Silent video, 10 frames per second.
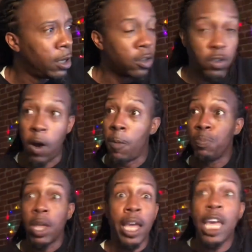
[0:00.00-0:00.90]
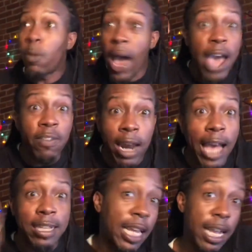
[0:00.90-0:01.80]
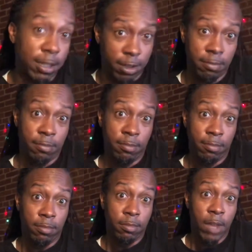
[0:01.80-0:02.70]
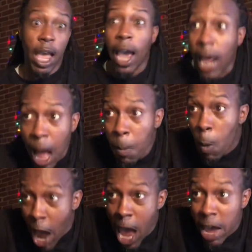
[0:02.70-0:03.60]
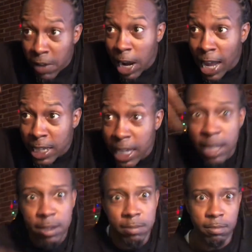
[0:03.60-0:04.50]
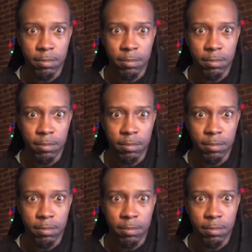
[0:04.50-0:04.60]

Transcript: So he waving like this, and I'm waving like this.